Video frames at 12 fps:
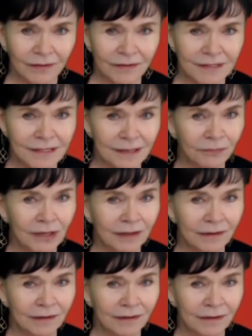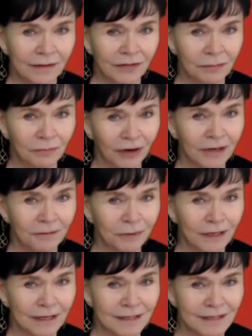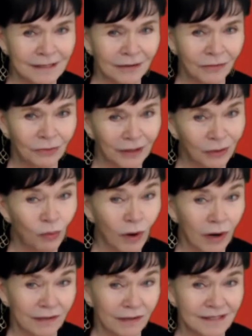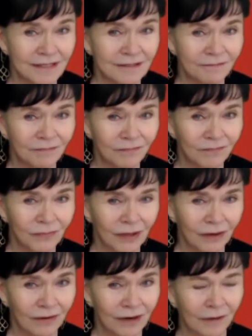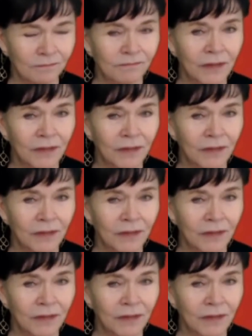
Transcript: something the marketplace really wants. All right.